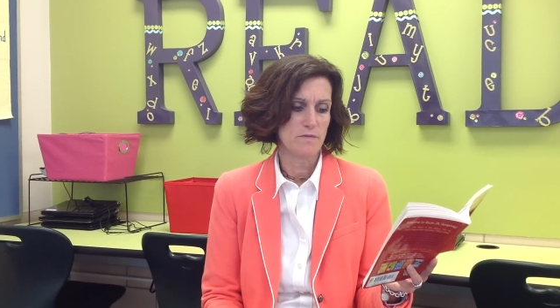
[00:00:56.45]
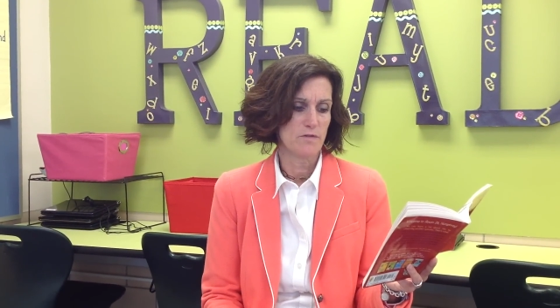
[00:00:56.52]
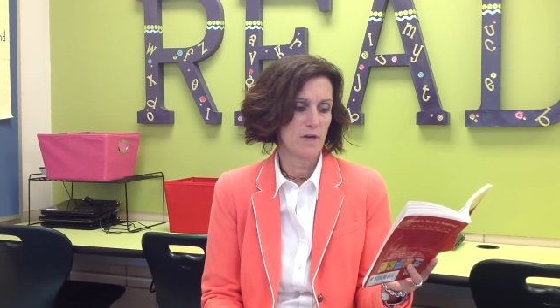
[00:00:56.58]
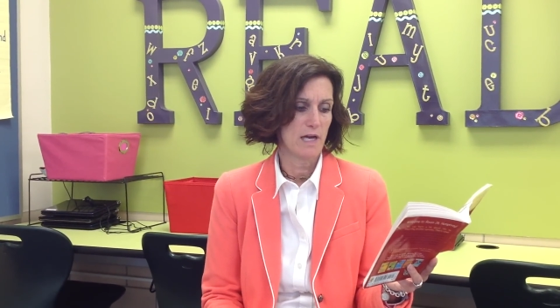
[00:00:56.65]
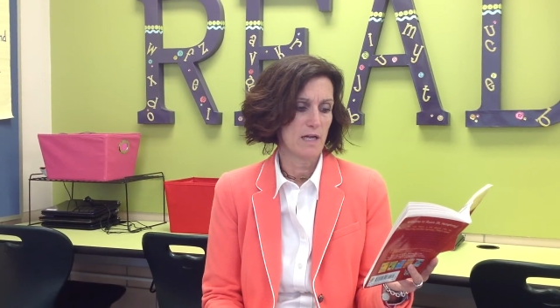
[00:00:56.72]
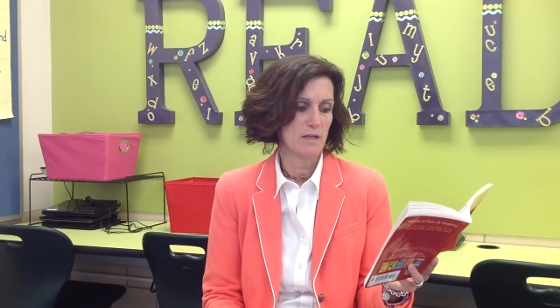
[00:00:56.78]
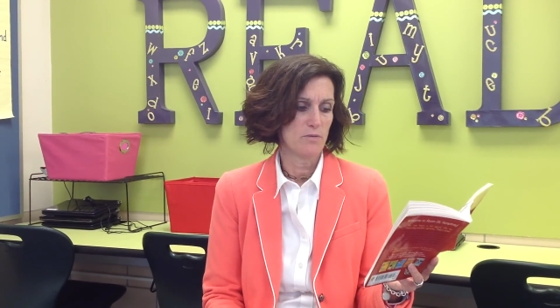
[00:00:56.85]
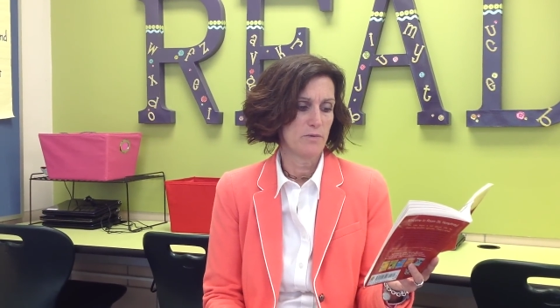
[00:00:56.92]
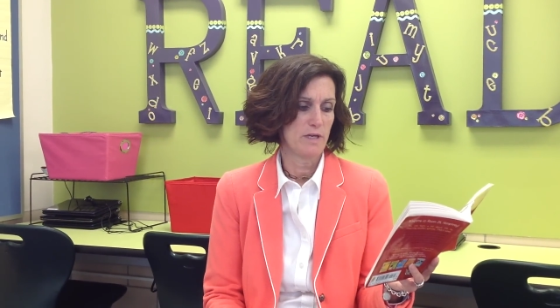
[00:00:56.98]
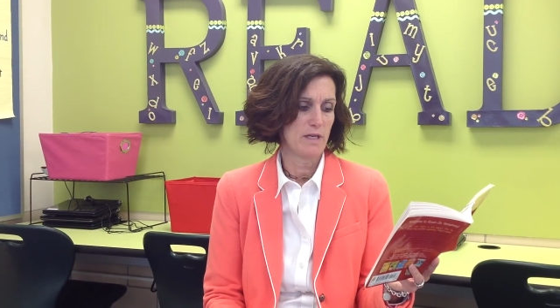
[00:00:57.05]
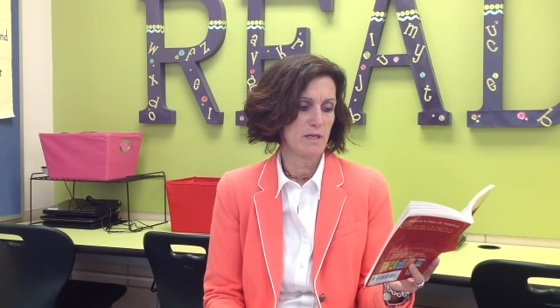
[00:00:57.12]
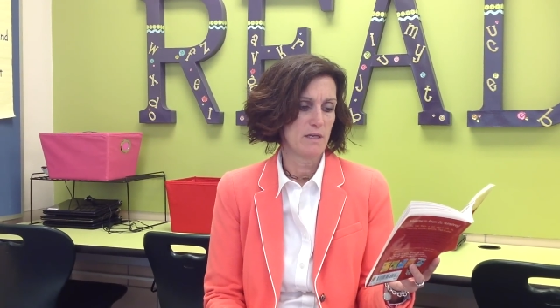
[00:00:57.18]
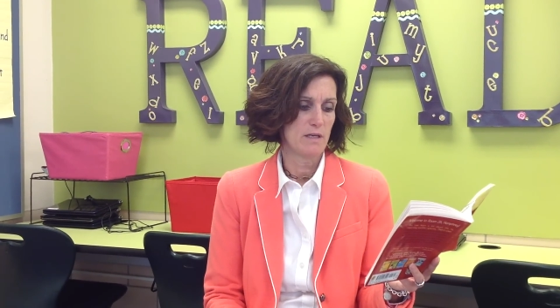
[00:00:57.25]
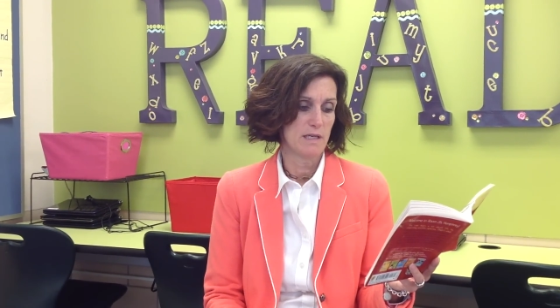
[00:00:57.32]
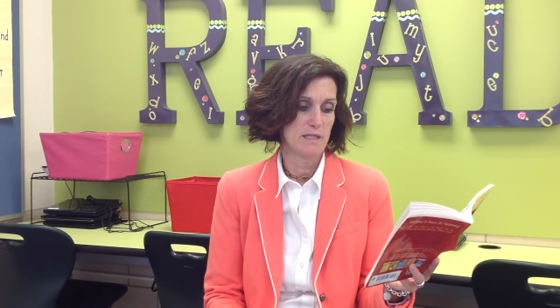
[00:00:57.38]
for
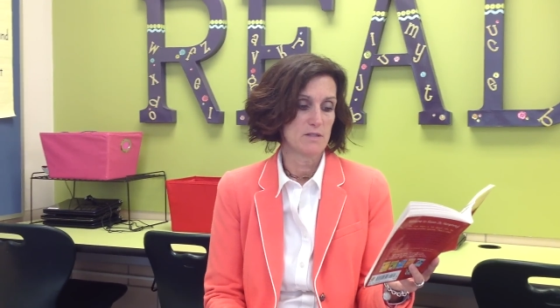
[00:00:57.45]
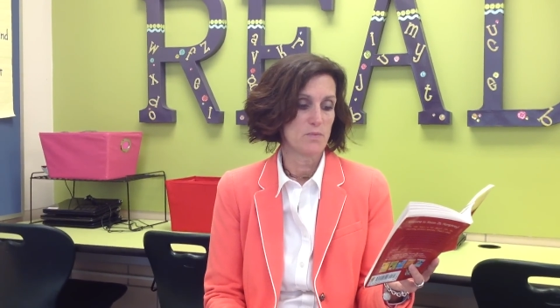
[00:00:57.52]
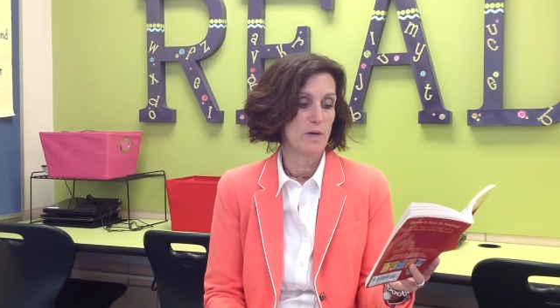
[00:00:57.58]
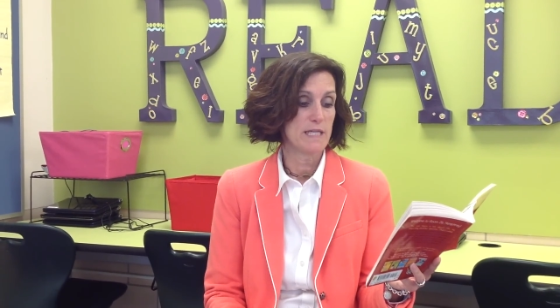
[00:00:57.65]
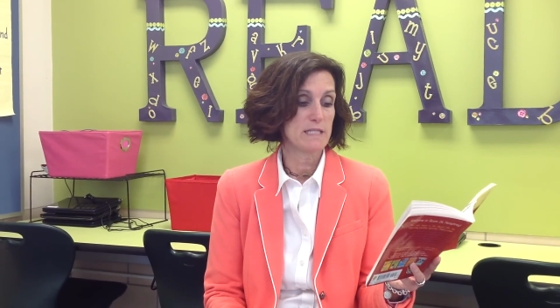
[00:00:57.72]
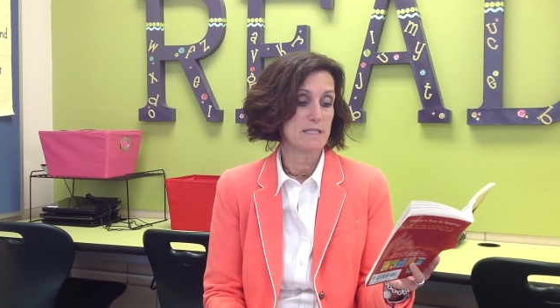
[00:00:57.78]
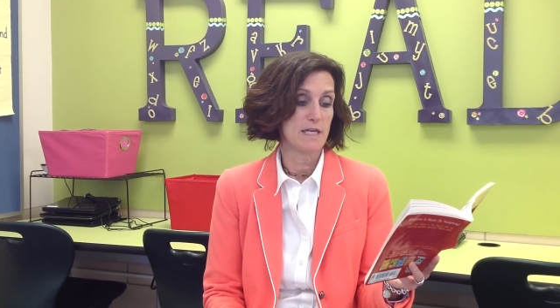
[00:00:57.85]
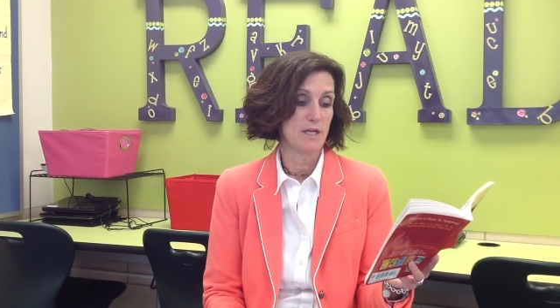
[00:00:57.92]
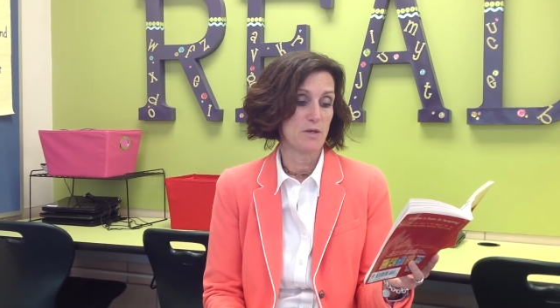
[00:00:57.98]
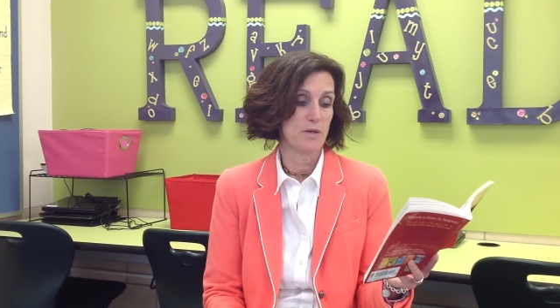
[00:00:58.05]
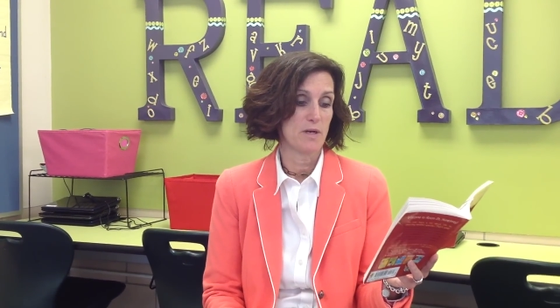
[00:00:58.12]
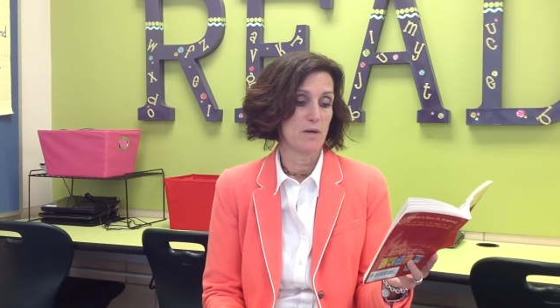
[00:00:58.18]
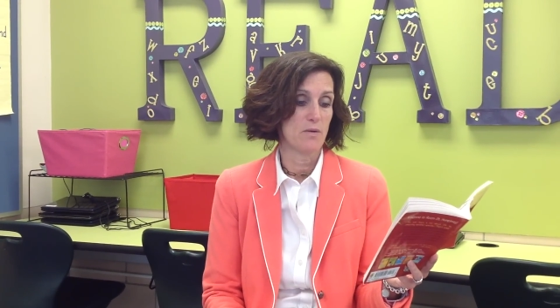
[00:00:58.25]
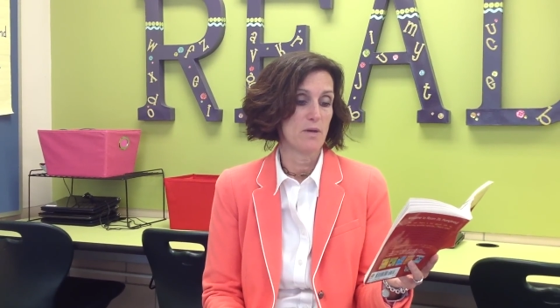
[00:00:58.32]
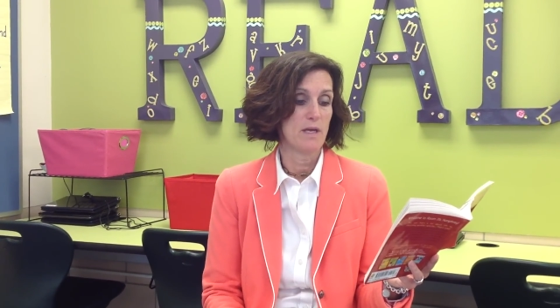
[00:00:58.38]
Halloween? It's Wednesday, you
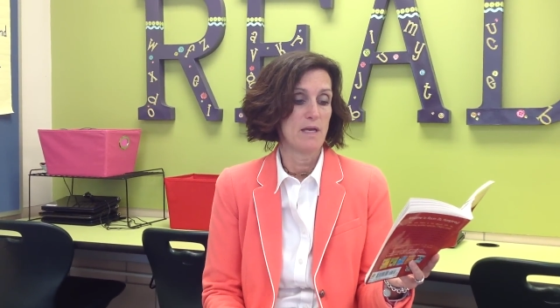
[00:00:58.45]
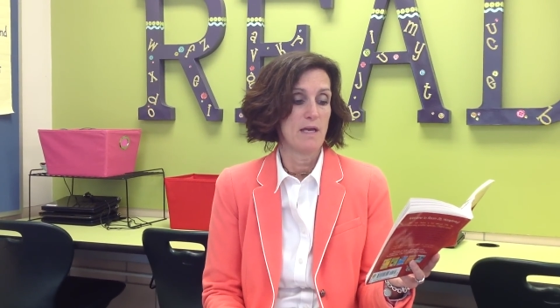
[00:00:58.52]
know.